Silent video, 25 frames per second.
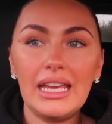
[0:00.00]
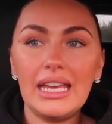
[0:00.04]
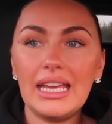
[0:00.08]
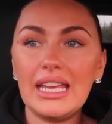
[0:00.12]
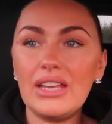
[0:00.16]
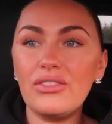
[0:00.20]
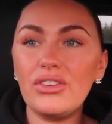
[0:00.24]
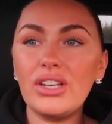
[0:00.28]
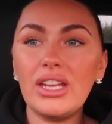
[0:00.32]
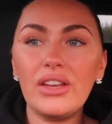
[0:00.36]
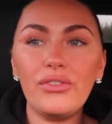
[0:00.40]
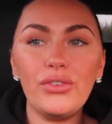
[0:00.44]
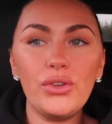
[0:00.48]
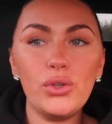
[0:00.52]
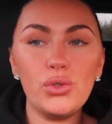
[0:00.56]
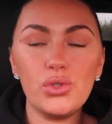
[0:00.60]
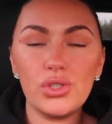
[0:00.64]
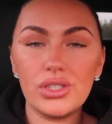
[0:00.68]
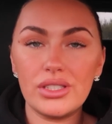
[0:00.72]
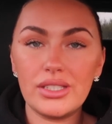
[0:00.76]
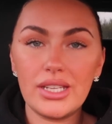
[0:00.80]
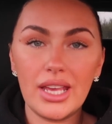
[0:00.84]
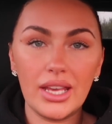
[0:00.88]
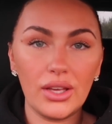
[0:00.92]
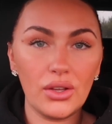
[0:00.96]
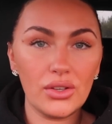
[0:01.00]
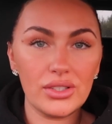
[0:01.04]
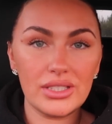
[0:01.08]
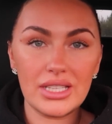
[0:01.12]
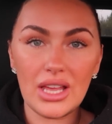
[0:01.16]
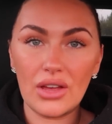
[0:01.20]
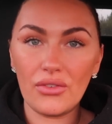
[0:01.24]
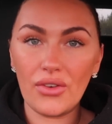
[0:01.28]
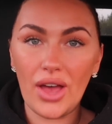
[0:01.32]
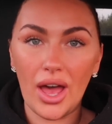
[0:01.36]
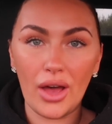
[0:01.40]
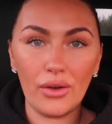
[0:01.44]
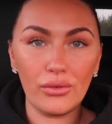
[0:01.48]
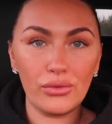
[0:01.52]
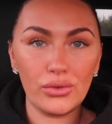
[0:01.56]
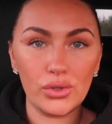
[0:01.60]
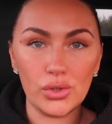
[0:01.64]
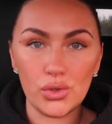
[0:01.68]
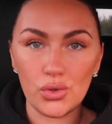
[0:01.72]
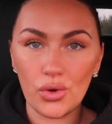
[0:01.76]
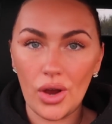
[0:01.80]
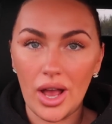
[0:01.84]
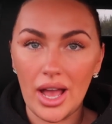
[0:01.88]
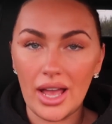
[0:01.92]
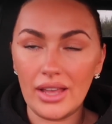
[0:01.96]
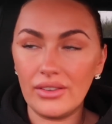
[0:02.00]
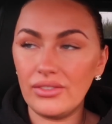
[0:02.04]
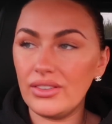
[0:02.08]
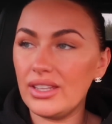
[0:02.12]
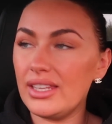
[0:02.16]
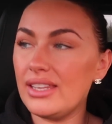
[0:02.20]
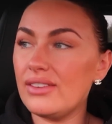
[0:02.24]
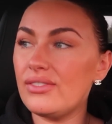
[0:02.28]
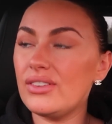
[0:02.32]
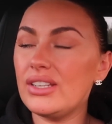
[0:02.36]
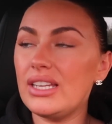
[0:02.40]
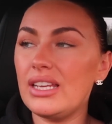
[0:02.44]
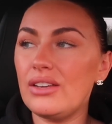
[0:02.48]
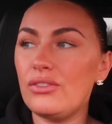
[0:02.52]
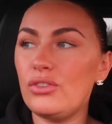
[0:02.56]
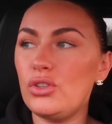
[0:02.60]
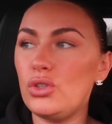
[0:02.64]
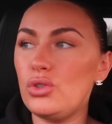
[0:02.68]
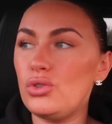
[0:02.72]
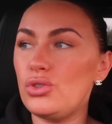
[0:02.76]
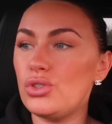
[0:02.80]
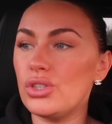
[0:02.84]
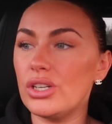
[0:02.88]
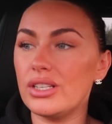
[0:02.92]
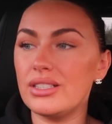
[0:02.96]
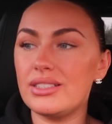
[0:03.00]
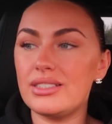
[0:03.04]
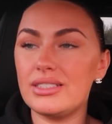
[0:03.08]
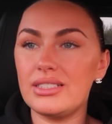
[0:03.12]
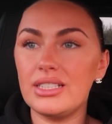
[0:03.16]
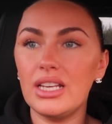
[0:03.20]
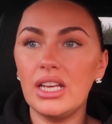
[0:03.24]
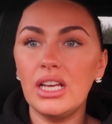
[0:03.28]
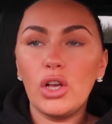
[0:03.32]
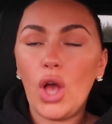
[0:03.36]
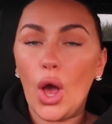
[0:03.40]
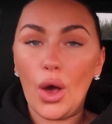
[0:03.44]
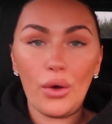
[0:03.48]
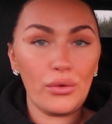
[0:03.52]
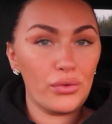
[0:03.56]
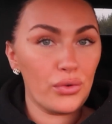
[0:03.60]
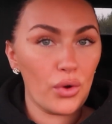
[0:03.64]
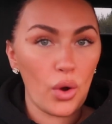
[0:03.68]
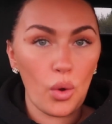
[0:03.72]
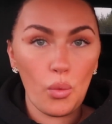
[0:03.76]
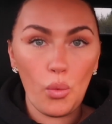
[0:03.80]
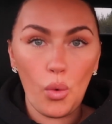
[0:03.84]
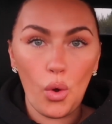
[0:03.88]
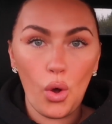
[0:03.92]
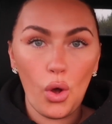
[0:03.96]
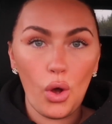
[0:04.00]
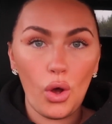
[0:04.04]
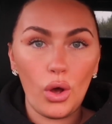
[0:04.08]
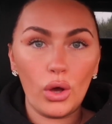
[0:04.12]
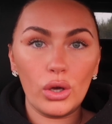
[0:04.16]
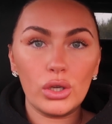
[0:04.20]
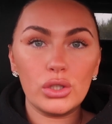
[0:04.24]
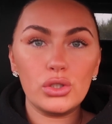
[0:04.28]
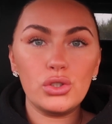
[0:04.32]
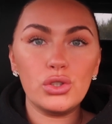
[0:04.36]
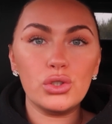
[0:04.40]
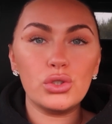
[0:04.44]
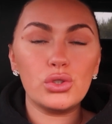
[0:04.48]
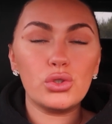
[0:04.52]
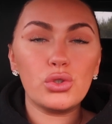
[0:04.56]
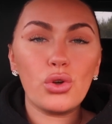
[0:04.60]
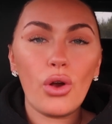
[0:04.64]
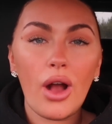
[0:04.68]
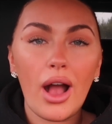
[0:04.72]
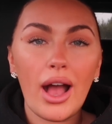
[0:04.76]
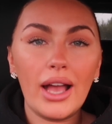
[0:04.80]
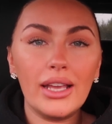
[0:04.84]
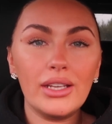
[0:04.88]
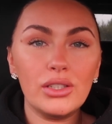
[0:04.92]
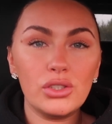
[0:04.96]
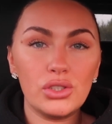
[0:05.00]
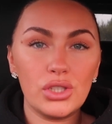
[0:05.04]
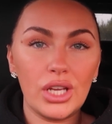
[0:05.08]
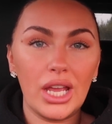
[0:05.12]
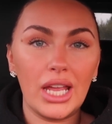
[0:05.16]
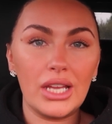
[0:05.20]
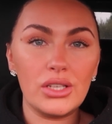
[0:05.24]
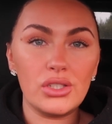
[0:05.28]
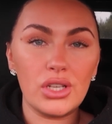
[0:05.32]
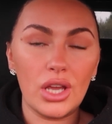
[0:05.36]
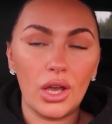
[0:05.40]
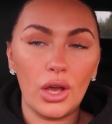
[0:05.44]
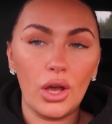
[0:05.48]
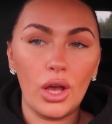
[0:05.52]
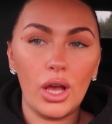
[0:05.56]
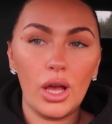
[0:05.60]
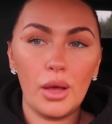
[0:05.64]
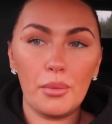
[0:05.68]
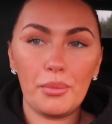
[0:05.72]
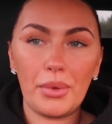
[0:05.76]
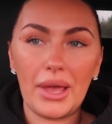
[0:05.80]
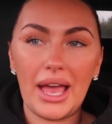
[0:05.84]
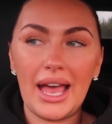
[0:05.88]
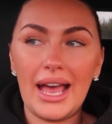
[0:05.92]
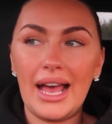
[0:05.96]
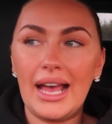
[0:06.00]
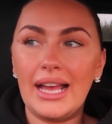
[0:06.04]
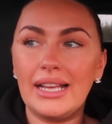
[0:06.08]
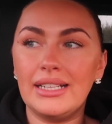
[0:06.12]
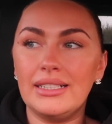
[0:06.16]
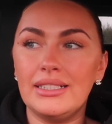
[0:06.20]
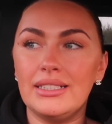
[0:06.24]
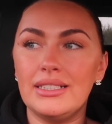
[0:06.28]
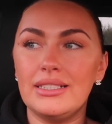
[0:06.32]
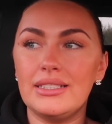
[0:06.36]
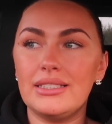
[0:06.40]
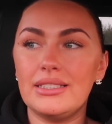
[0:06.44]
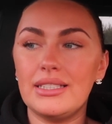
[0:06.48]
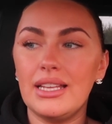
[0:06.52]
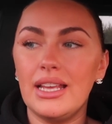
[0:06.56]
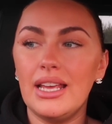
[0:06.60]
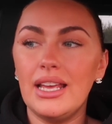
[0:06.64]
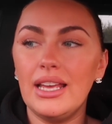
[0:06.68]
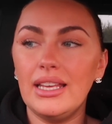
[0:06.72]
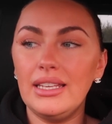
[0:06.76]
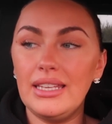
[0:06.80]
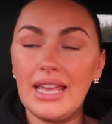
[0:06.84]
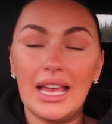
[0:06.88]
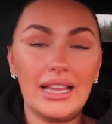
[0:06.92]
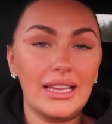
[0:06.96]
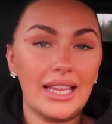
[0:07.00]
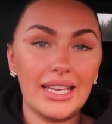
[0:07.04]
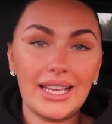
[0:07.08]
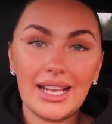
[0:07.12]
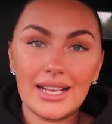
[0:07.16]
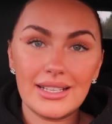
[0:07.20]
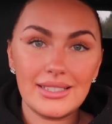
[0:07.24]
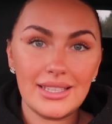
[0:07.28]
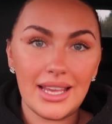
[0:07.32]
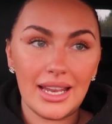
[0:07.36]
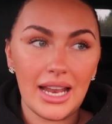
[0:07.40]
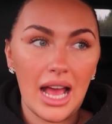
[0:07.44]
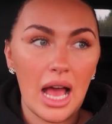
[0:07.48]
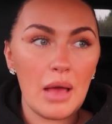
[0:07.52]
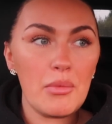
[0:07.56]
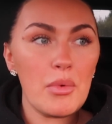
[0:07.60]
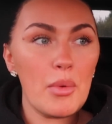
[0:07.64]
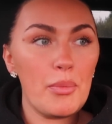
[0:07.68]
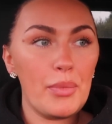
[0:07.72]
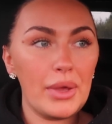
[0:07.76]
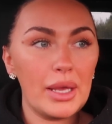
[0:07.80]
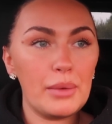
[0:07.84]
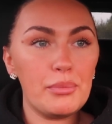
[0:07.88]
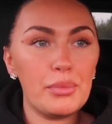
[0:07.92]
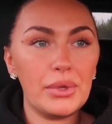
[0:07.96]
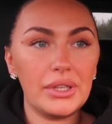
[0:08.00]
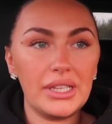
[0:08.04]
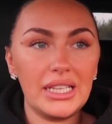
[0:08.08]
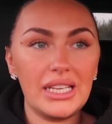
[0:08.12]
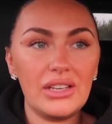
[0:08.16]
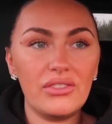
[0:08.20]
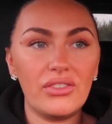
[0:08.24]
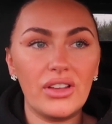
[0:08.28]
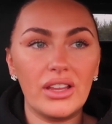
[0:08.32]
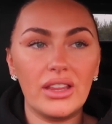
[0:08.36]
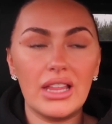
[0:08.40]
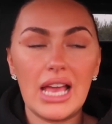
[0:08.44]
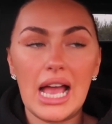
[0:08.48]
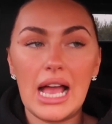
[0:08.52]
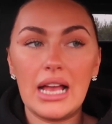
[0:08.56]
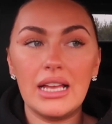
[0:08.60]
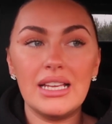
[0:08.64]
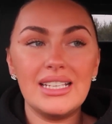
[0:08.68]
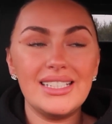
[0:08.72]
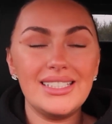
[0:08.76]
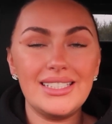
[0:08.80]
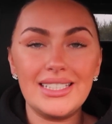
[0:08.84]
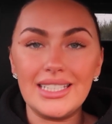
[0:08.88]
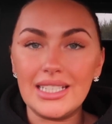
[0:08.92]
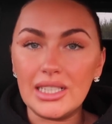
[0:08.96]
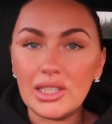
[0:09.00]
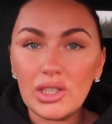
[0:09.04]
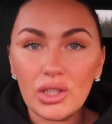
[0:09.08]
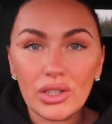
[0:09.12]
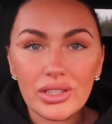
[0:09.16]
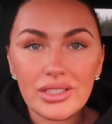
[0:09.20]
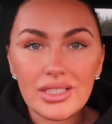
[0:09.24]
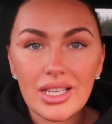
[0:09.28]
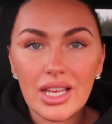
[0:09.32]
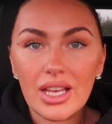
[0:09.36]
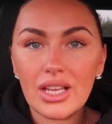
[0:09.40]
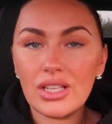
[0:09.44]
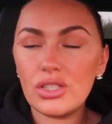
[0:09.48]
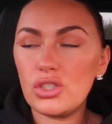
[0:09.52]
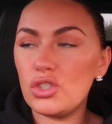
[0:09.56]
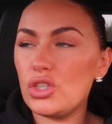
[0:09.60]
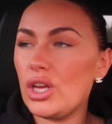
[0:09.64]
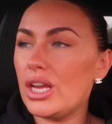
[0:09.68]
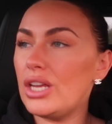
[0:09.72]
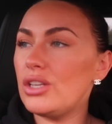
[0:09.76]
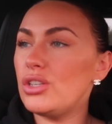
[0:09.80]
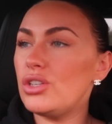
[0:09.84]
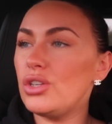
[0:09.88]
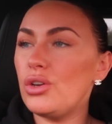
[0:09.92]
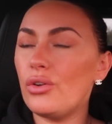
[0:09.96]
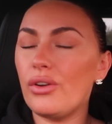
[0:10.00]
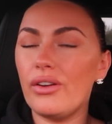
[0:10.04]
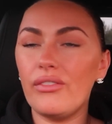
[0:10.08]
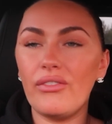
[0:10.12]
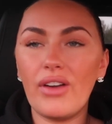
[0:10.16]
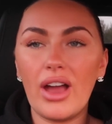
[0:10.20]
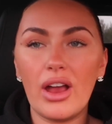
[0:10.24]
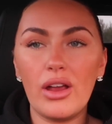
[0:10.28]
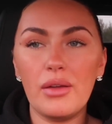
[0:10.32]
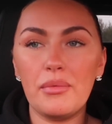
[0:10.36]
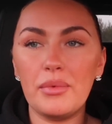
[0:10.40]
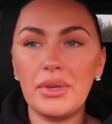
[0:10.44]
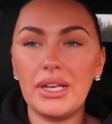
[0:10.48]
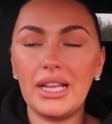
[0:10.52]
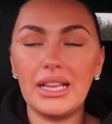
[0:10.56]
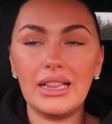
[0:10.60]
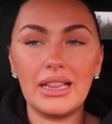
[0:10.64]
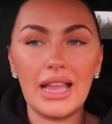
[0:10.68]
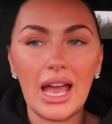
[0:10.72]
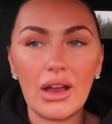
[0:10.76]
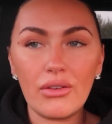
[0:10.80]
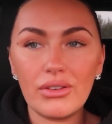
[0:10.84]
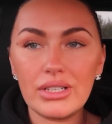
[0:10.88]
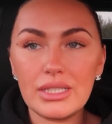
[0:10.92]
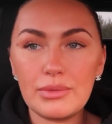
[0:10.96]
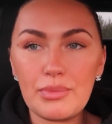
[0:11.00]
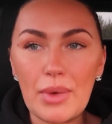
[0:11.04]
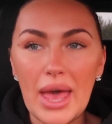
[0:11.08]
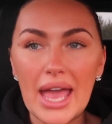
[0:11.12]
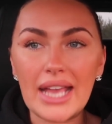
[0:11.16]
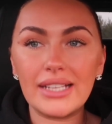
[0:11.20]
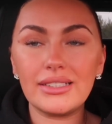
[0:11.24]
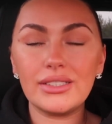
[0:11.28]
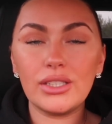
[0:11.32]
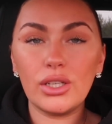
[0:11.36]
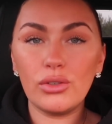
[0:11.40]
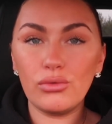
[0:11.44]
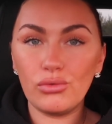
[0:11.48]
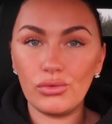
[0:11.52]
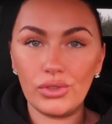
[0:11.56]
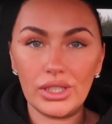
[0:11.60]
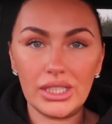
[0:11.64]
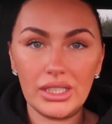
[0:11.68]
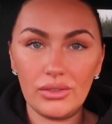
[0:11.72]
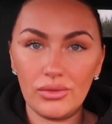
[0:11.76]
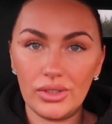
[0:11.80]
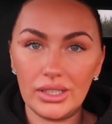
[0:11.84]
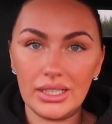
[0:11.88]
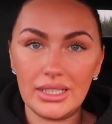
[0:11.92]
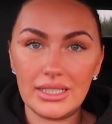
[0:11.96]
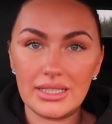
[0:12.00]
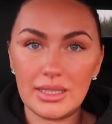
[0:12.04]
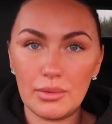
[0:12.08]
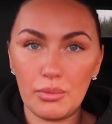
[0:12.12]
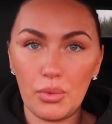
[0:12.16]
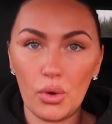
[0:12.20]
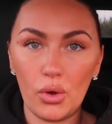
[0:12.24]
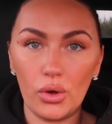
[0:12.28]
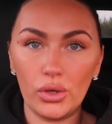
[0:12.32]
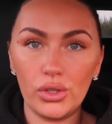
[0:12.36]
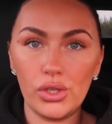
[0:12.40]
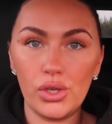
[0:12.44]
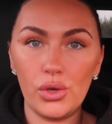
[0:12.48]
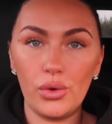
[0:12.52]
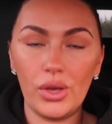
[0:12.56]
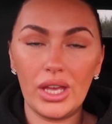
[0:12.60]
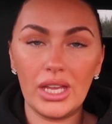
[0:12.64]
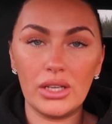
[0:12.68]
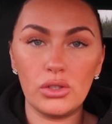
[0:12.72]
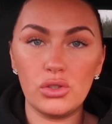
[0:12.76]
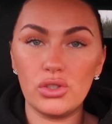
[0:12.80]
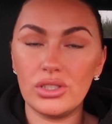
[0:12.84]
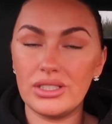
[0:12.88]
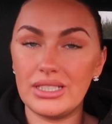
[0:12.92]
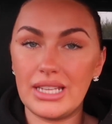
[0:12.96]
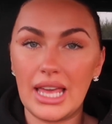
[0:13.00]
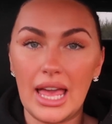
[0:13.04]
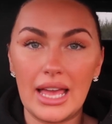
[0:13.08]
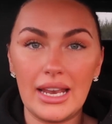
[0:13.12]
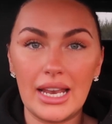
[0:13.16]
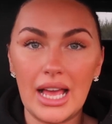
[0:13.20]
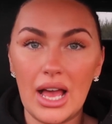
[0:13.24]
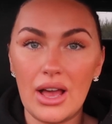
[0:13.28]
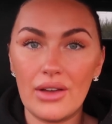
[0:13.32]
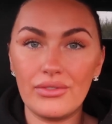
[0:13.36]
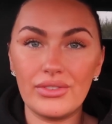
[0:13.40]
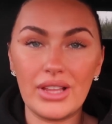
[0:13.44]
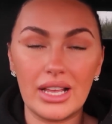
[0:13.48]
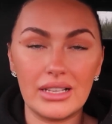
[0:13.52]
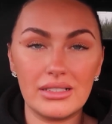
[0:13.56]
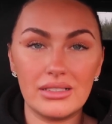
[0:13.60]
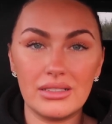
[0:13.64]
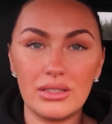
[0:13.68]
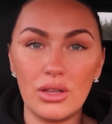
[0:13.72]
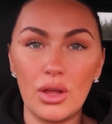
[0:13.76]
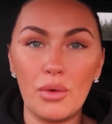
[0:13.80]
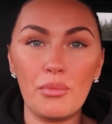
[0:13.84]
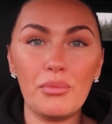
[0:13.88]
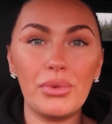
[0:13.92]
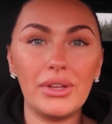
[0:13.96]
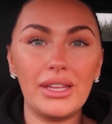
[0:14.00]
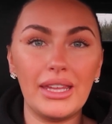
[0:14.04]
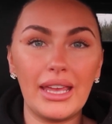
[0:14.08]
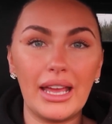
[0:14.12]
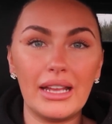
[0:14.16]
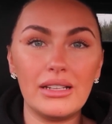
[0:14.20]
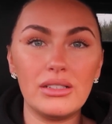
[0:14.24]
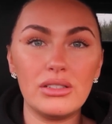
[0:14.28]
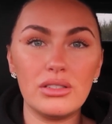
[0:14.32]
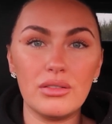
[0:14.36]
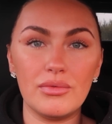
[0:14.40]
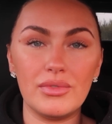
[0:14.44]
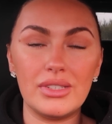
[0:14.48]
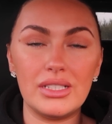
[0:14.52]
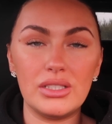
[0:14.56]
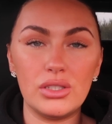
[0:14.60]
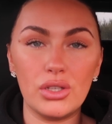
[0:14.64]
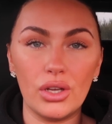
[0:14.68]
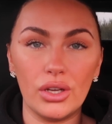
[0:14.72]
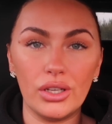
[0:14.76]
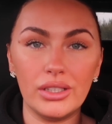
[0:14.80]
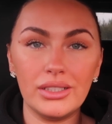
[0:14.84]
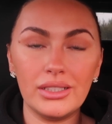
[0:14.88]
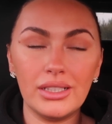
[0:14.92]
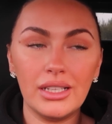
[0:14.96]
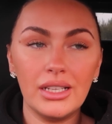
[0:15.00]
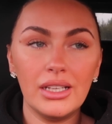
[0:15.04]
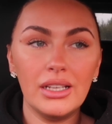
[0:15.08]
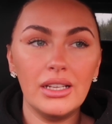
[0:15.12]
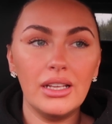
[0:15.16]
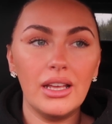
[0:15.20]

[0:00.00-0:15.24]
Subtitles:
Even if you just take yourself out for a drive, even if you just go for a walk, just try and change it up. And yeah, like I said, I'm a big believer that declutters, changing your environment in that respect, can really, really support you in just getting out of that slump and getting something done.